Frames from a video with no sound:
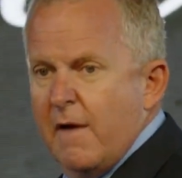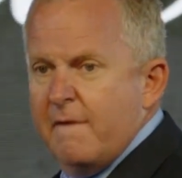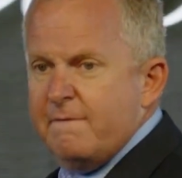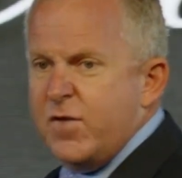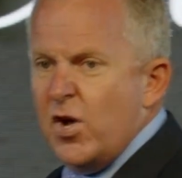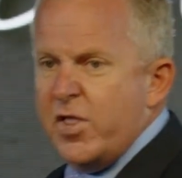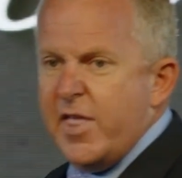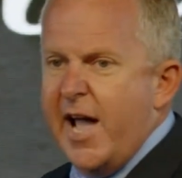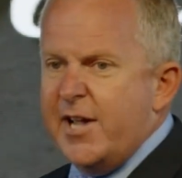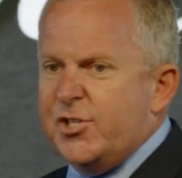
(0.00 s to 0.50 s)

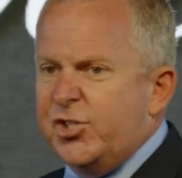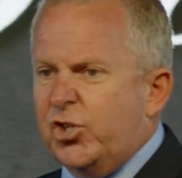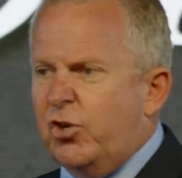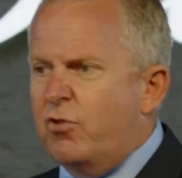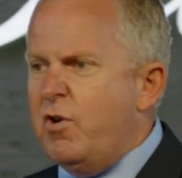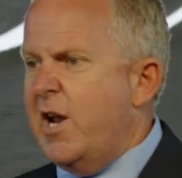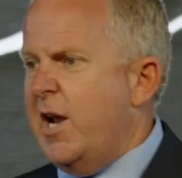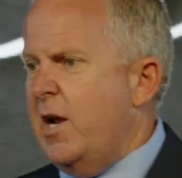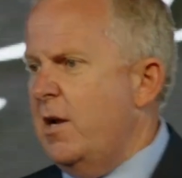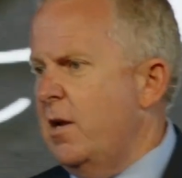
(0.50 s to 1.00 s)
for that
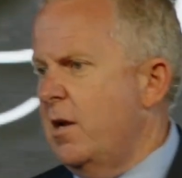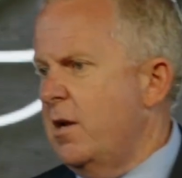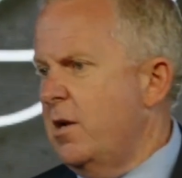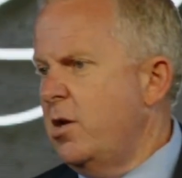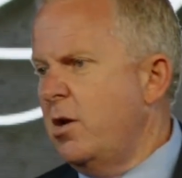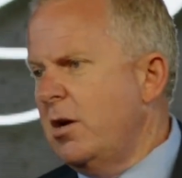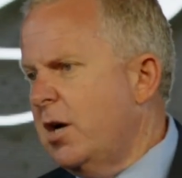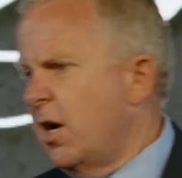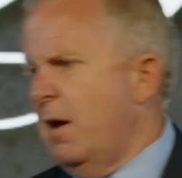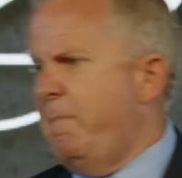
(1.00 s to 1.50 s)
screen.
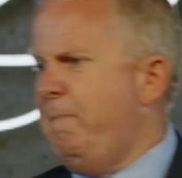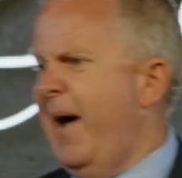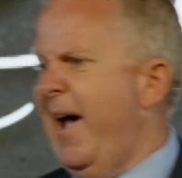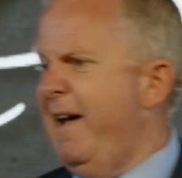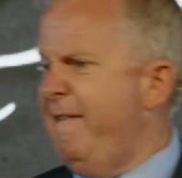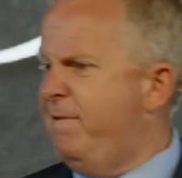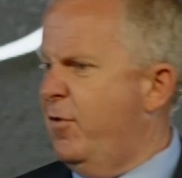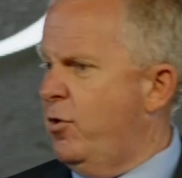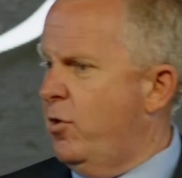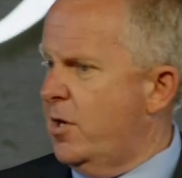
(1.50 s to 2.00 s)
You got to
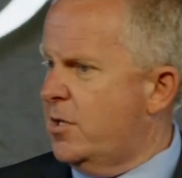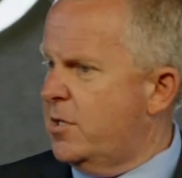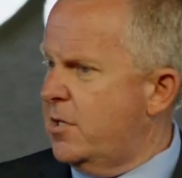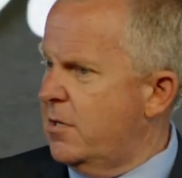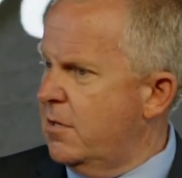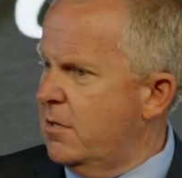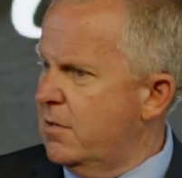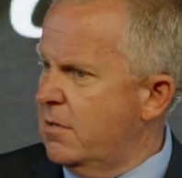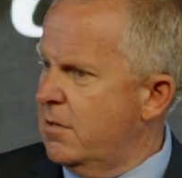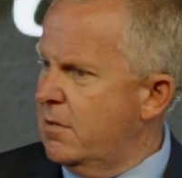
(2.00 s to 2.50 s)
pay for it.
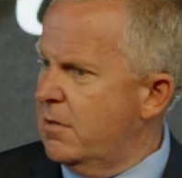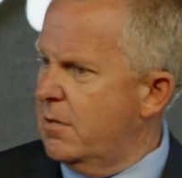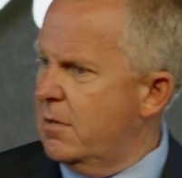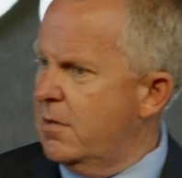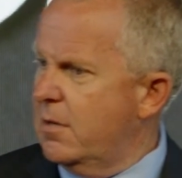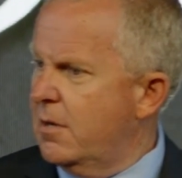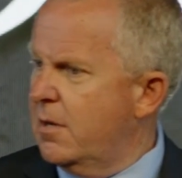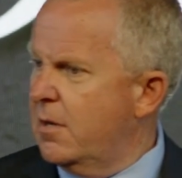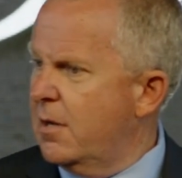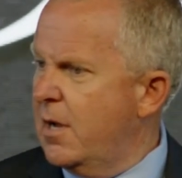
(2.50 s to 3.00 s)

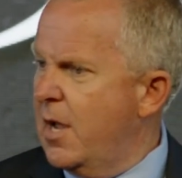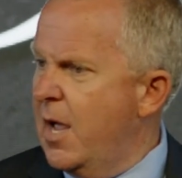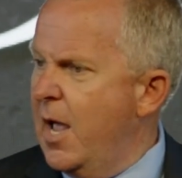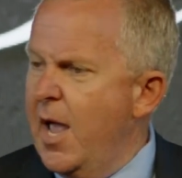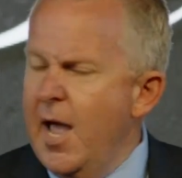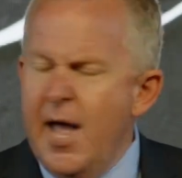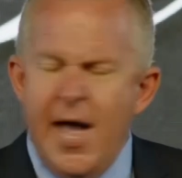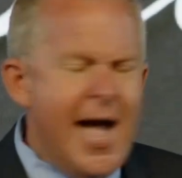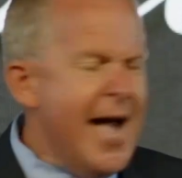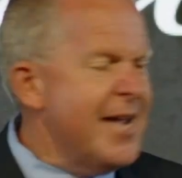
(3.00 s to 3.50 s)

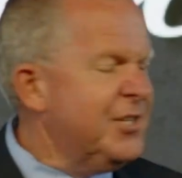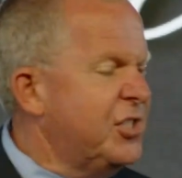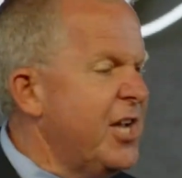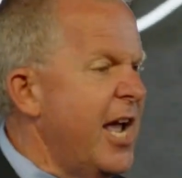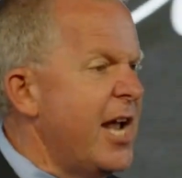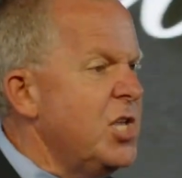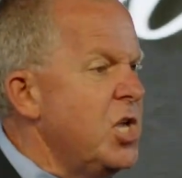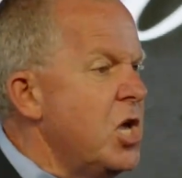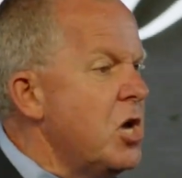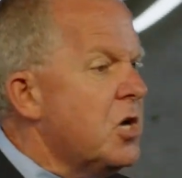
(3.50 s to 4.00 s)
I
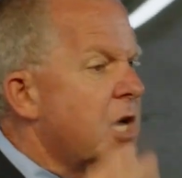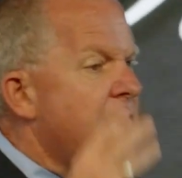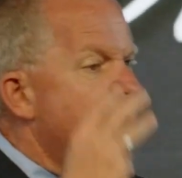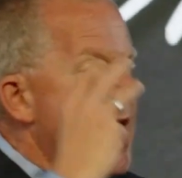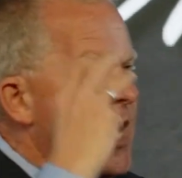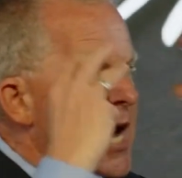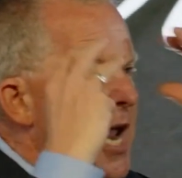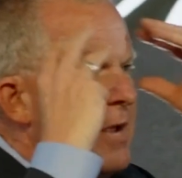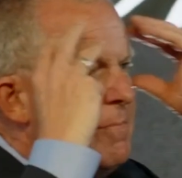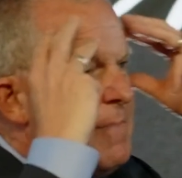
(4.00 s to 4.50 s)
said, you
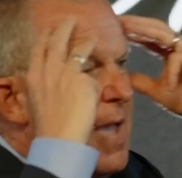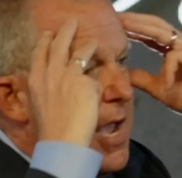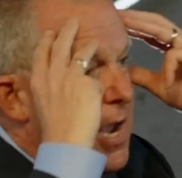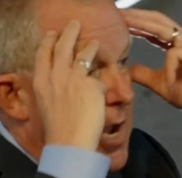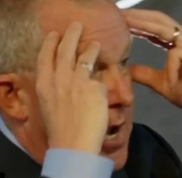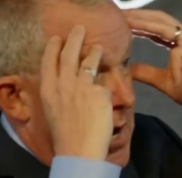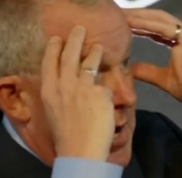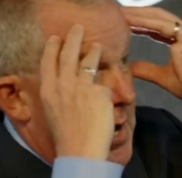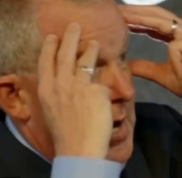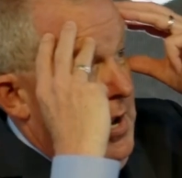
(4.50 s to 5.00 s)
kidding
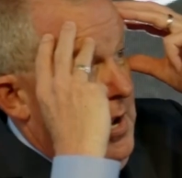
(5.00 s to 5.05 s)
me?